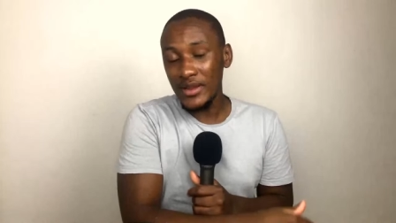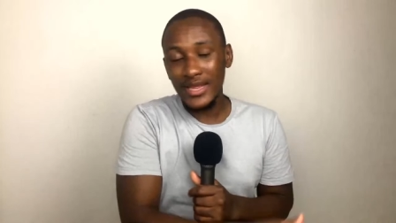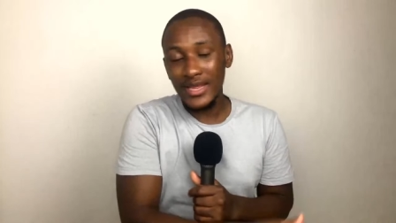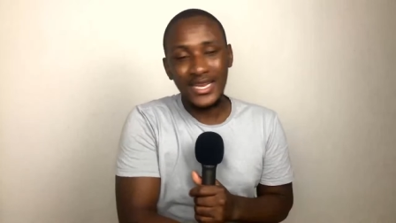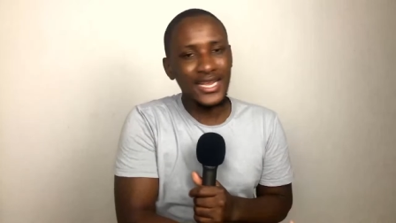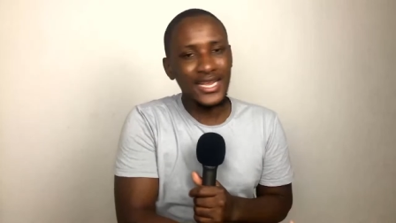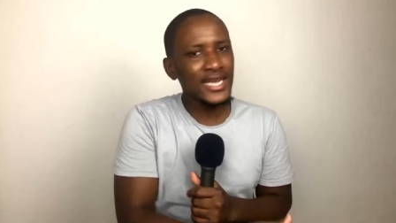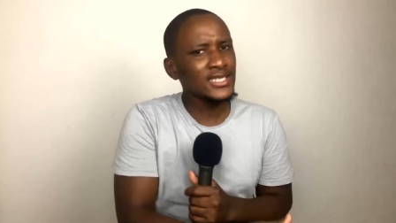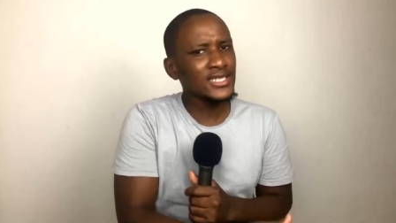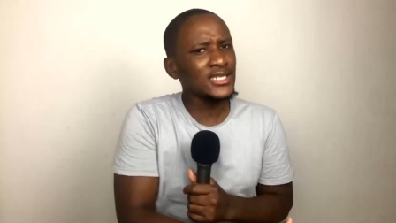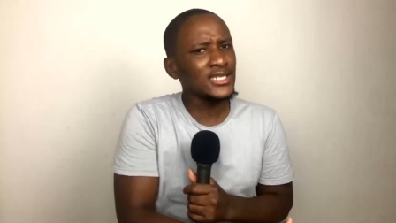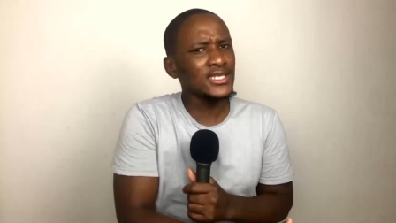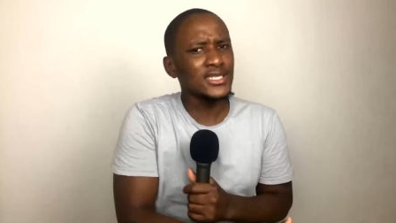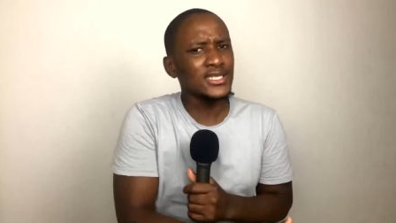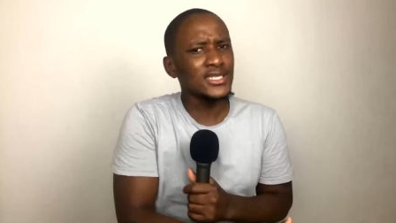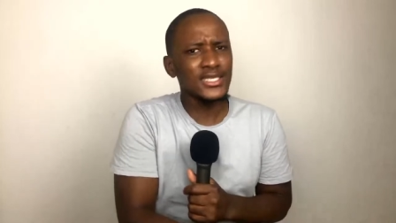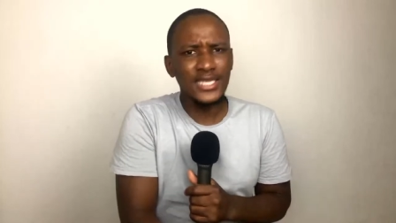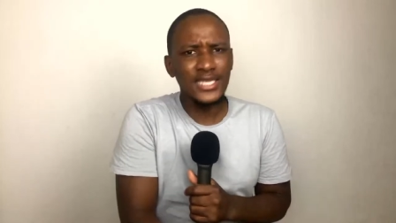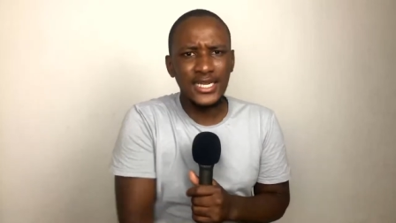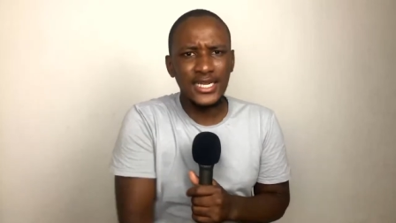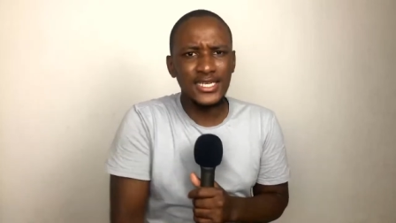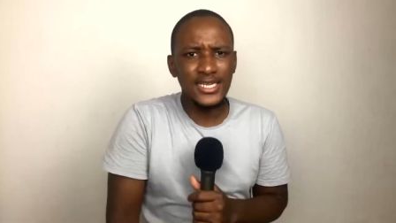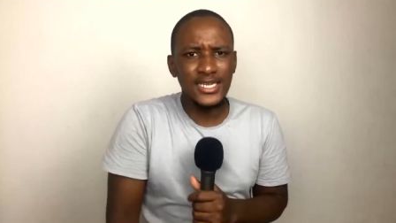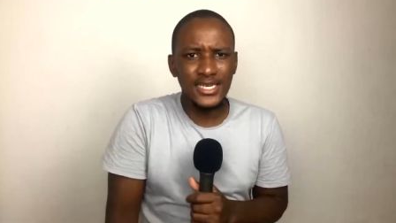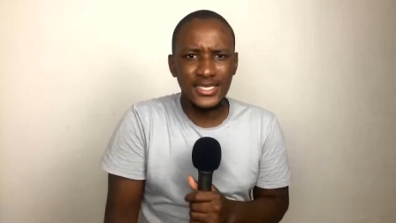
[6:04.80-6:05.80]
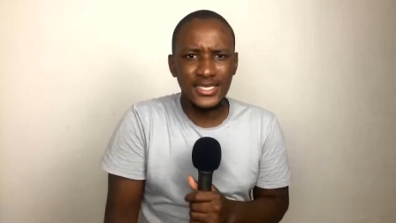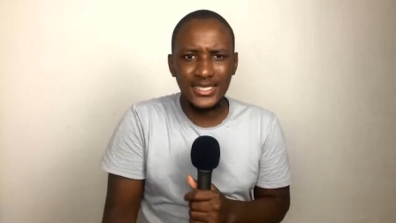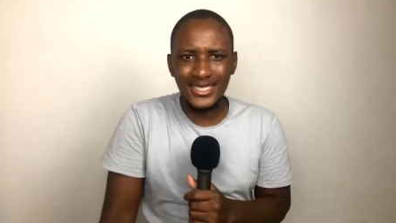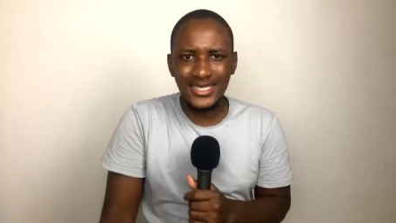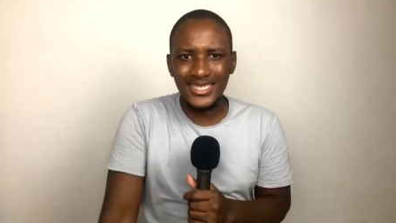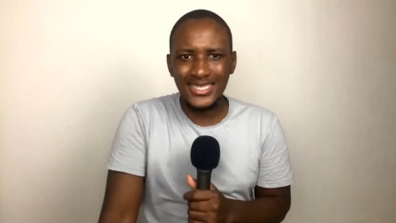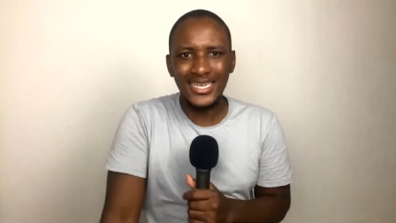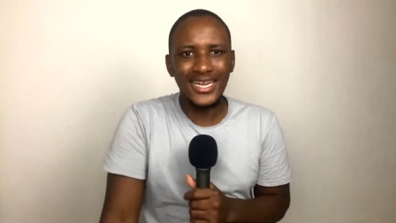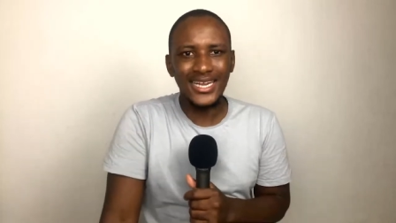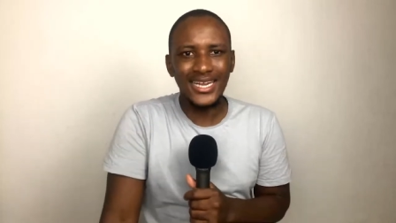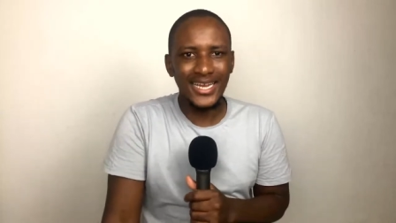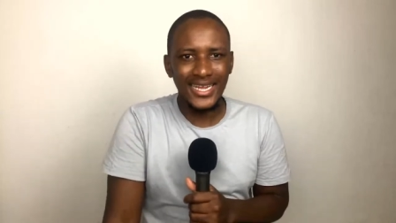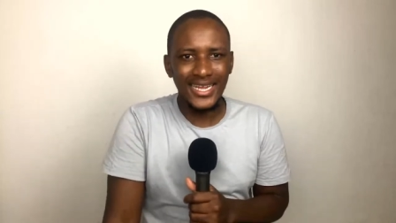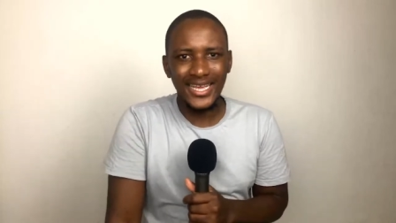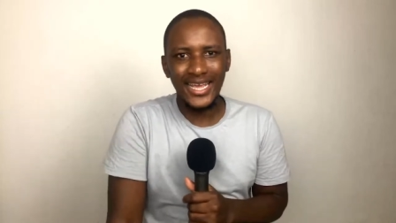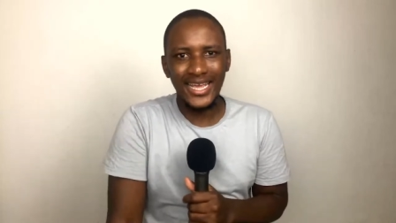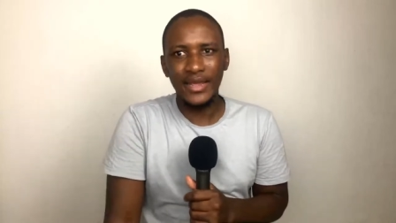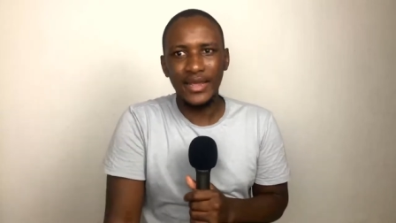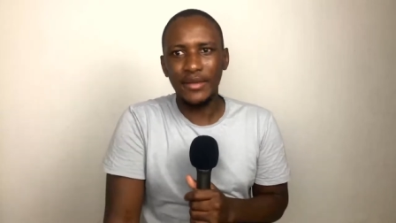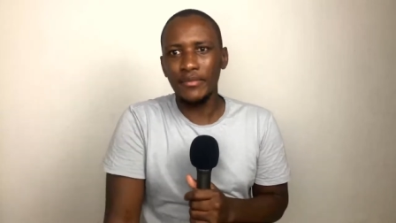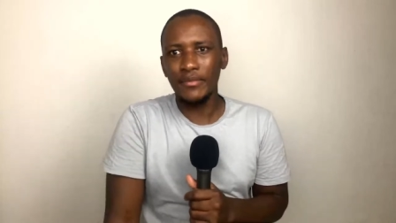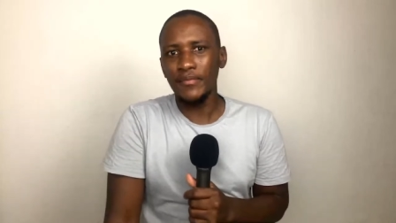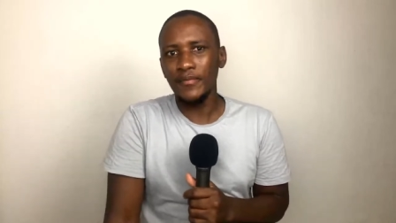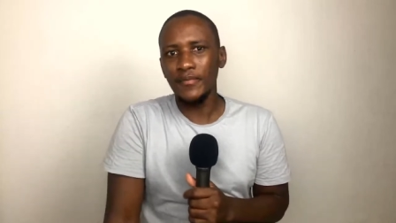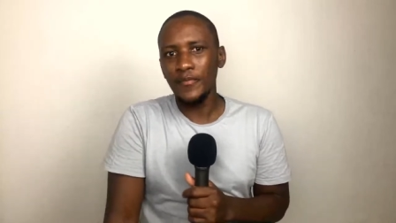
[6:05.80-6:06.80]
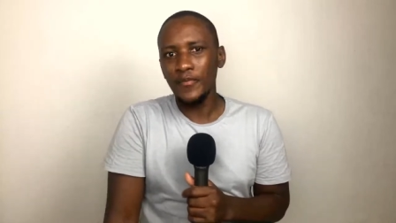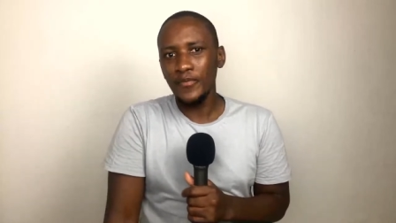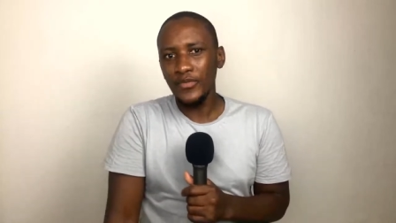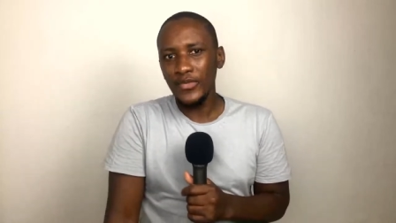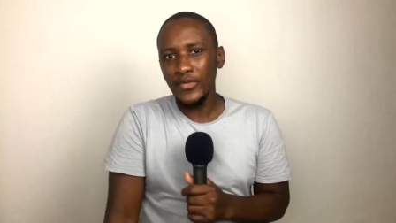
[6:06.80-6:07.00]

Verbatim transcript: he hasn't started a single game.